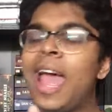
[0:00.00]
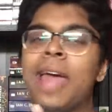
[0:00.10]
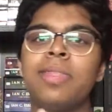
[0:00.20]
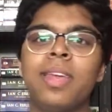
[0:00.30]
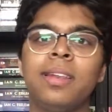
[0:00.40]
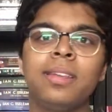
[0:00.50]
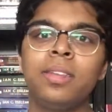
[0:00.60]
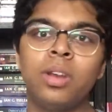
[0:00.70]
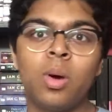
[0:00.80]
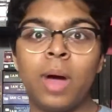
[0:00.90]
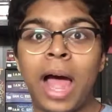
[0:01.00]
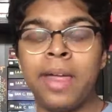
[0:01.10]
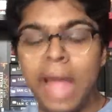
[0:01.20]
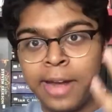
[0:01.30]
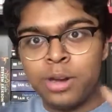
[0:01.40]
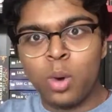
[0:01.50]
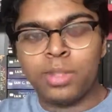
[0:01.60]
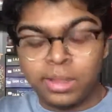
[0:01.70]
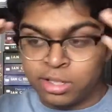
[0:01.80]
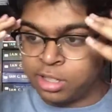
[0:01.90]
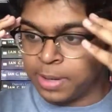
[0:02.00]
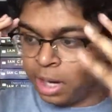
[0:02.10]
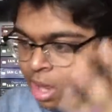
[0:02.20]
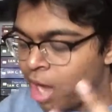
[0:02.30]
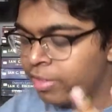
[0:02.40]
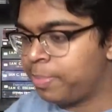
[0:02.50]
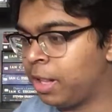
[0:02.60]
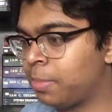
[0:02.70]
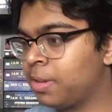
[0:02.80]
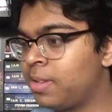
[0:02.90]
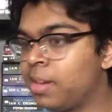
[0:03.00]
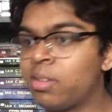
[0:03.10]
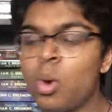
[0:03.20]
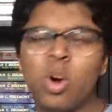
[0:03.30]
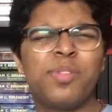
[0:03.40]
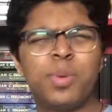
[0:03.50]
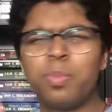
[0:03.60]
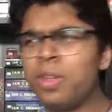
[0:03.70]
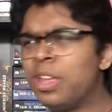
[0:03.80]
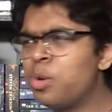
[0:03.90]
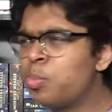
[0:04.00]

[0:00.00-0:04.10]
and then, you know, I, I know that there's been a lot of spelling mistakes, or if you, you